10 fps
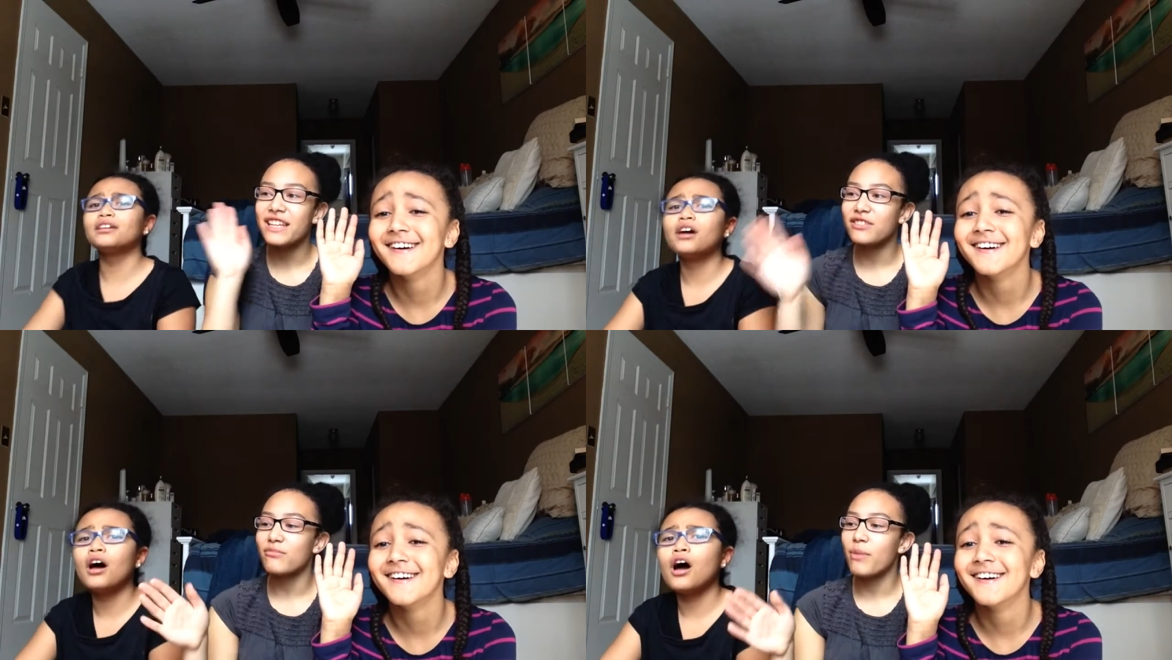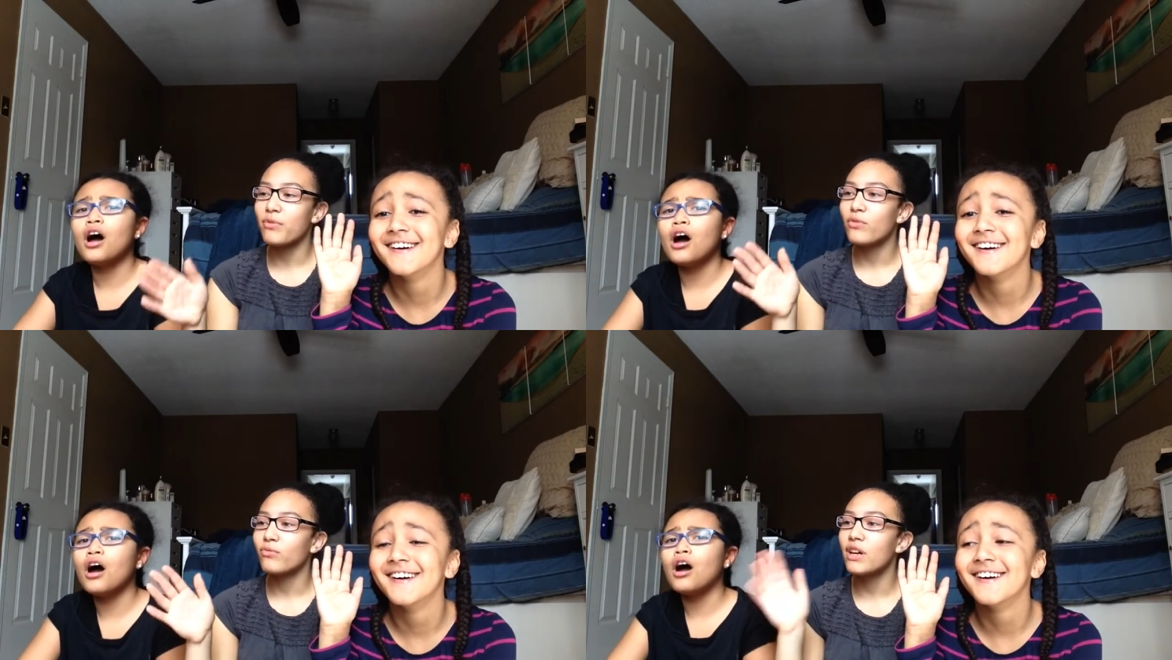Speaker 1: need to remember.
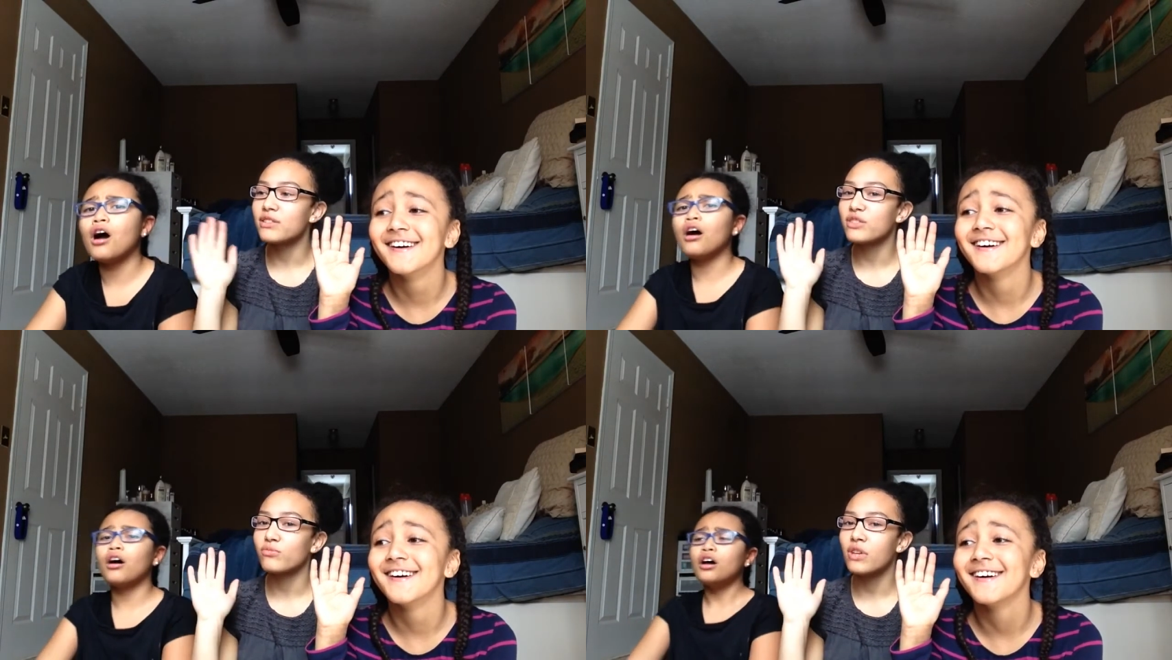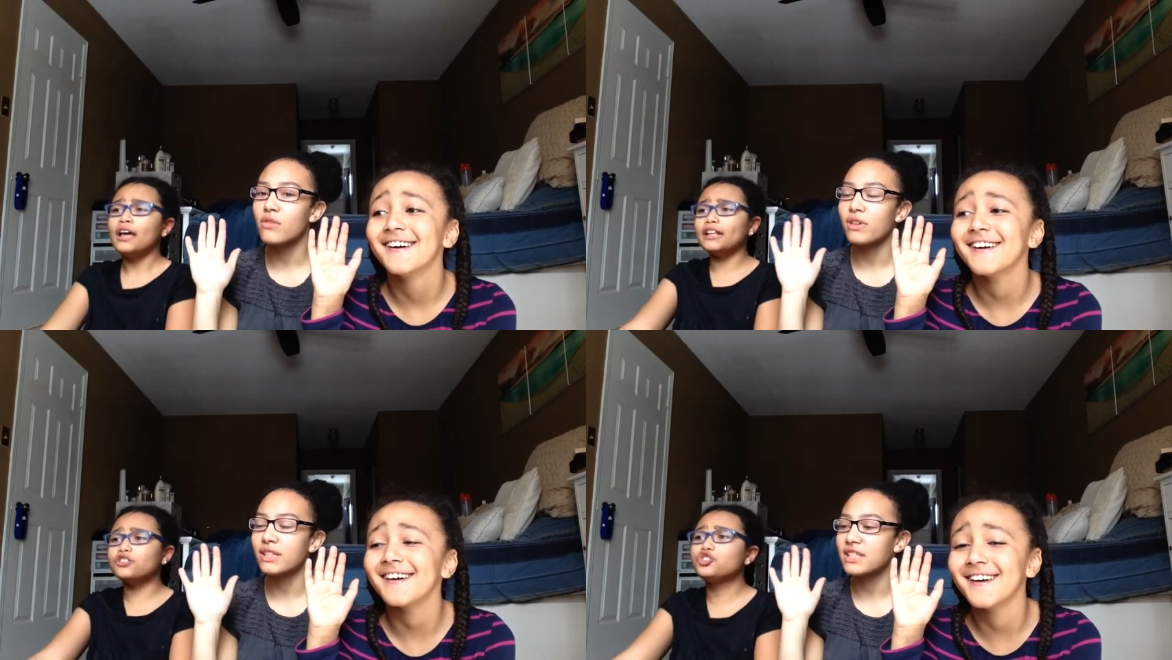Forget what? your own wait,
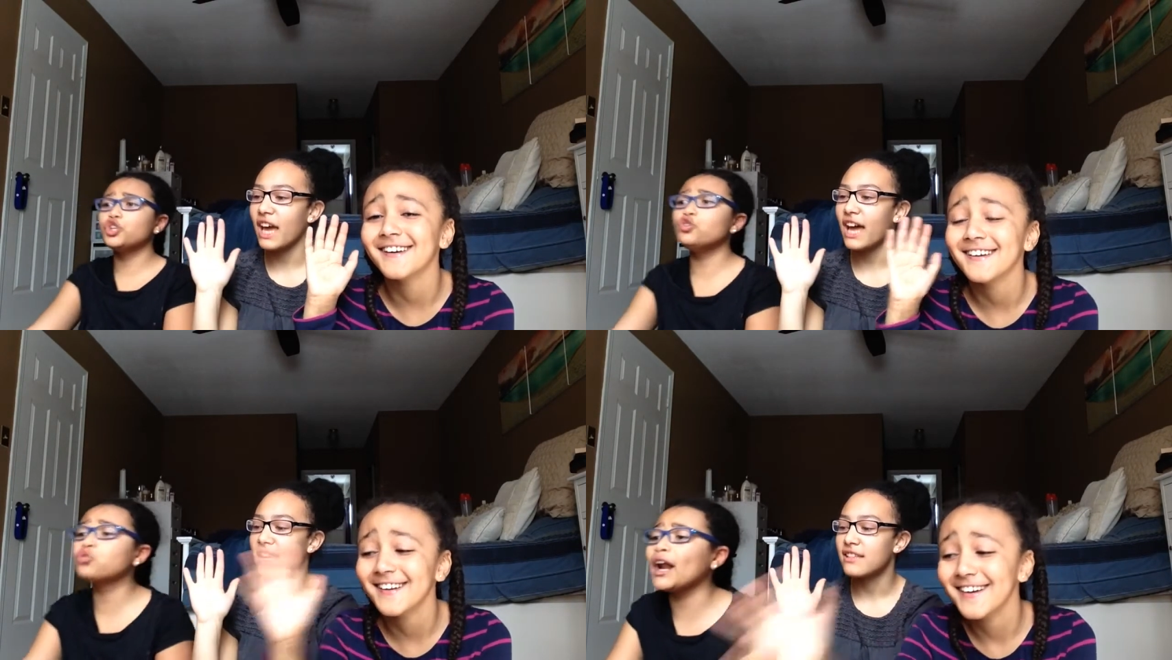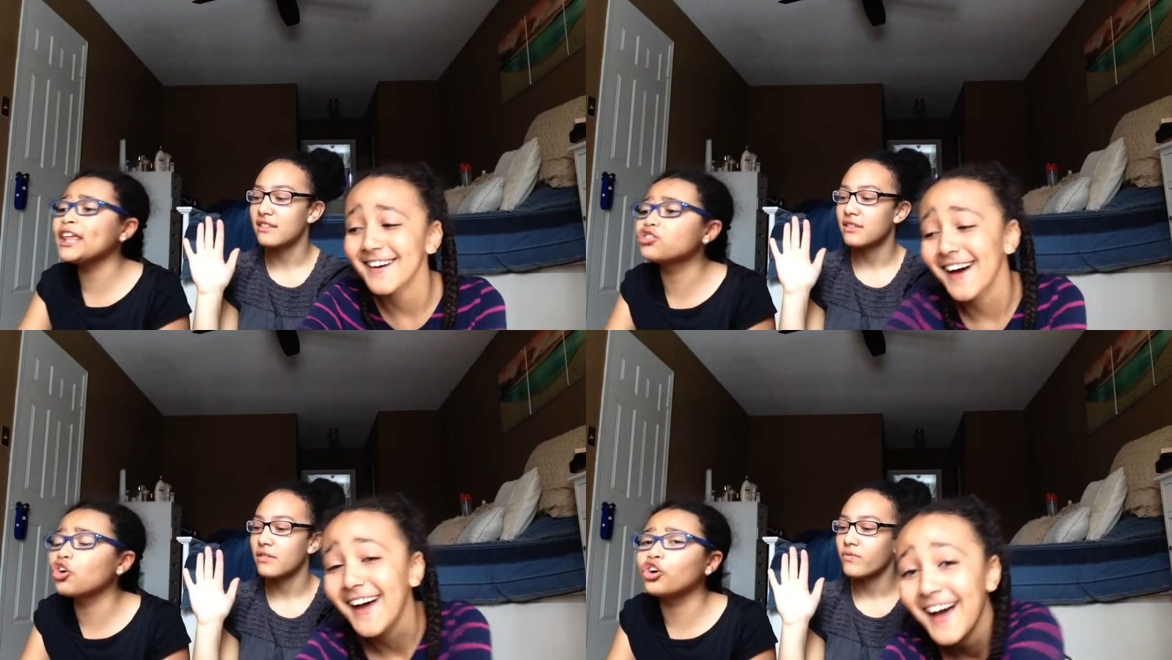mother's birthday.
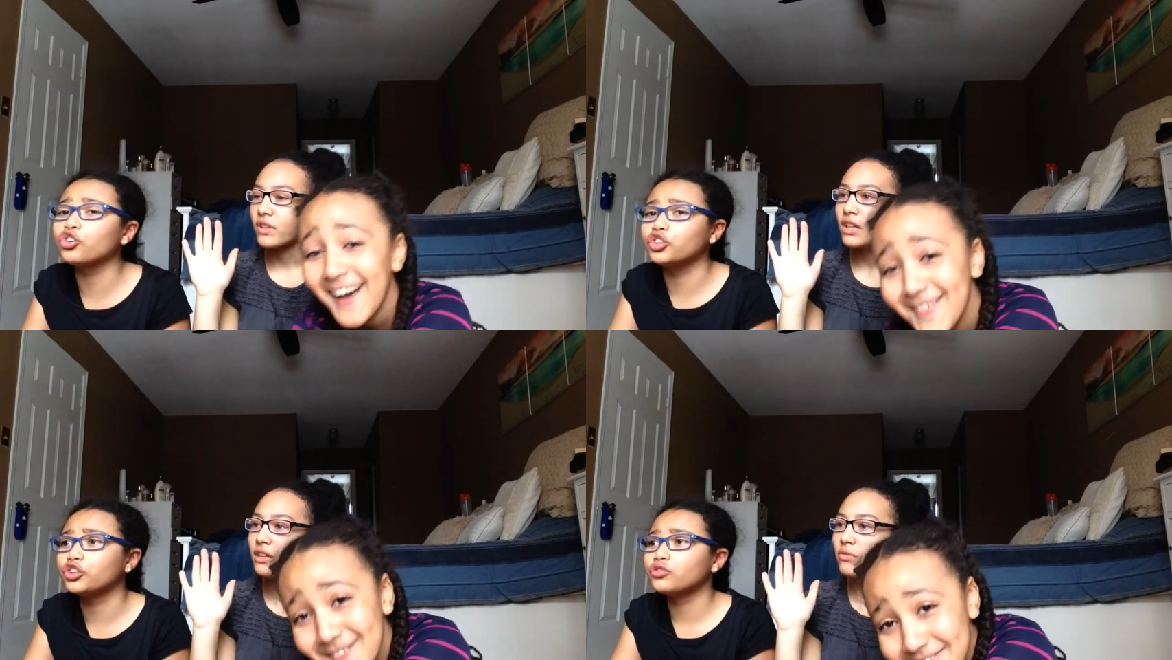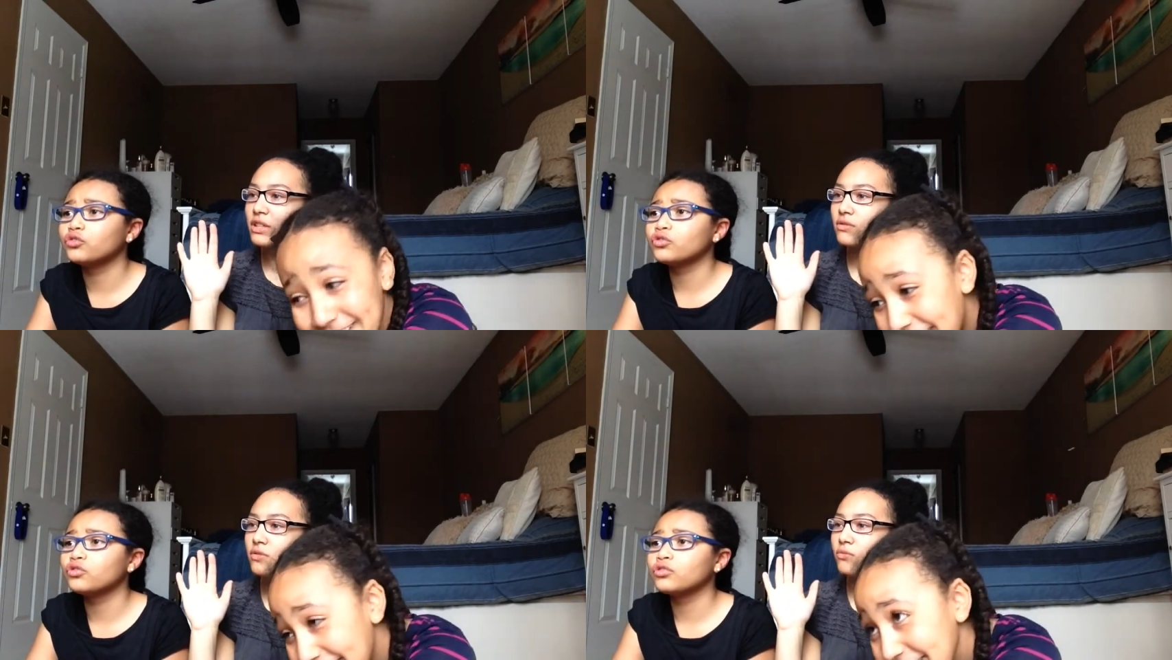
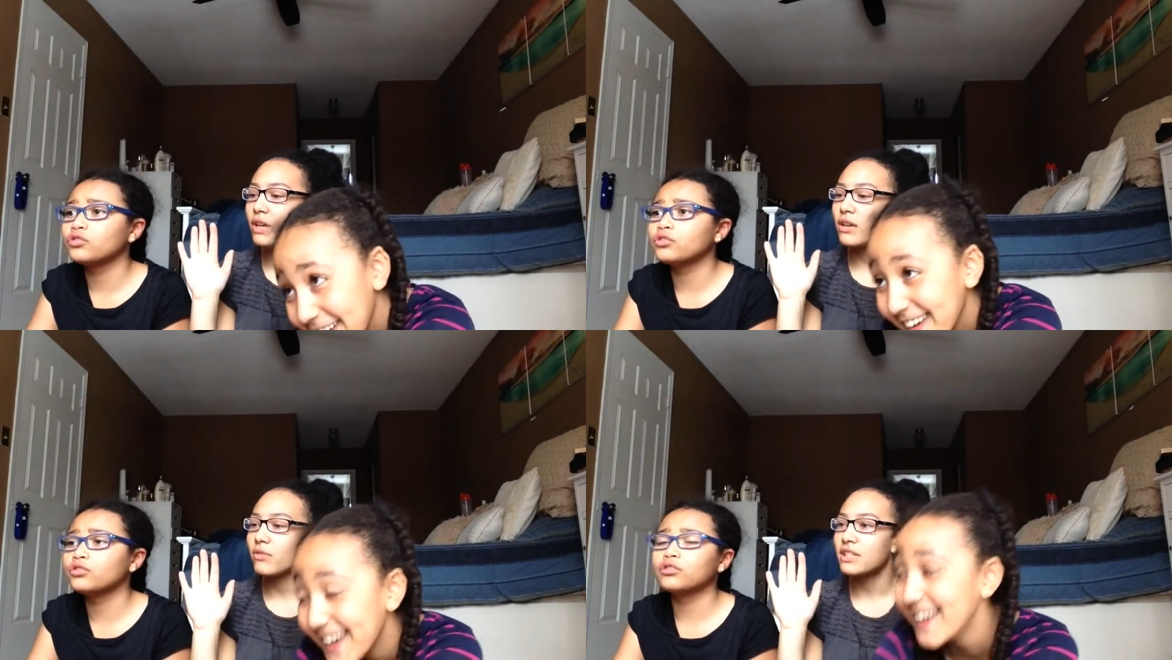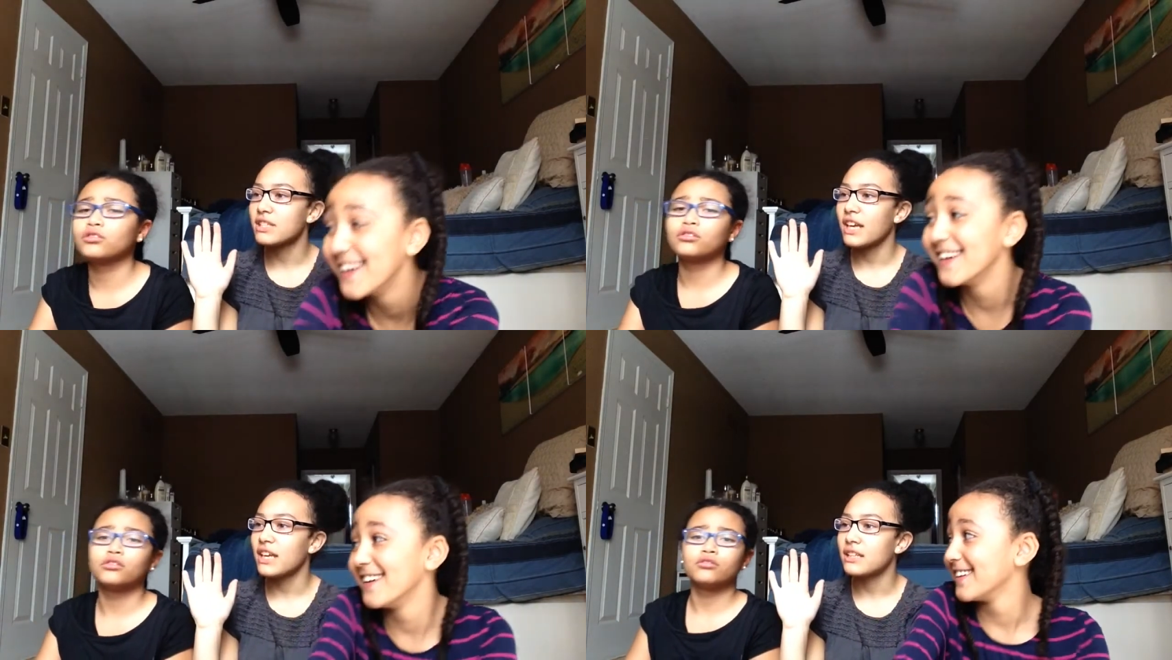Yeah. Wait, what's
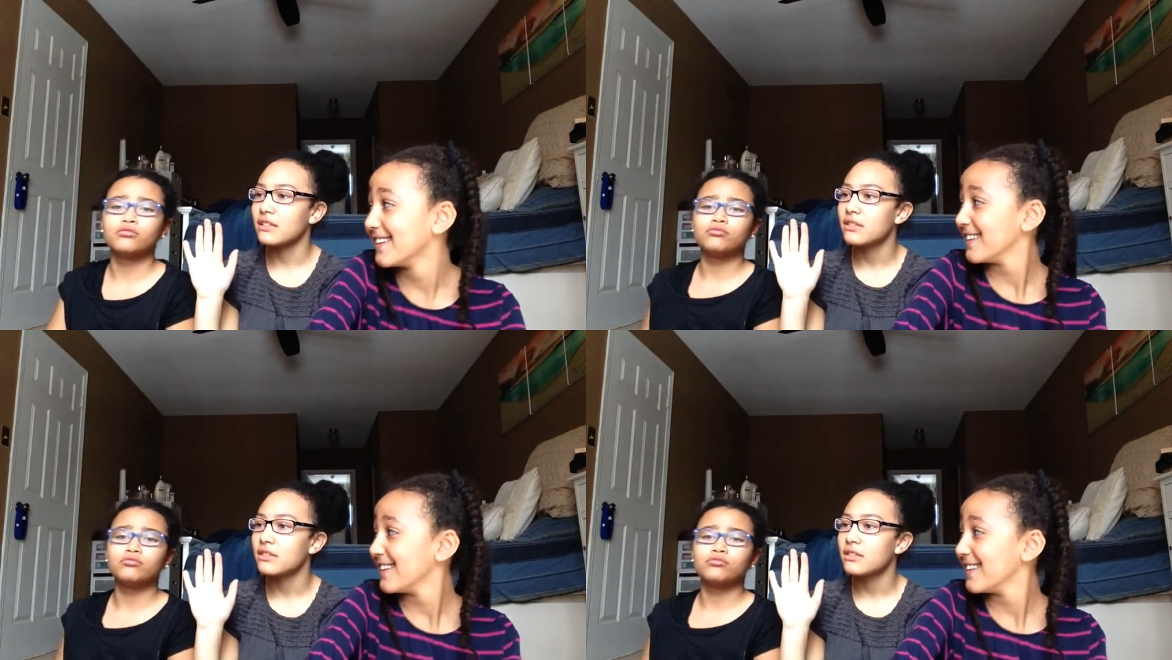dad's?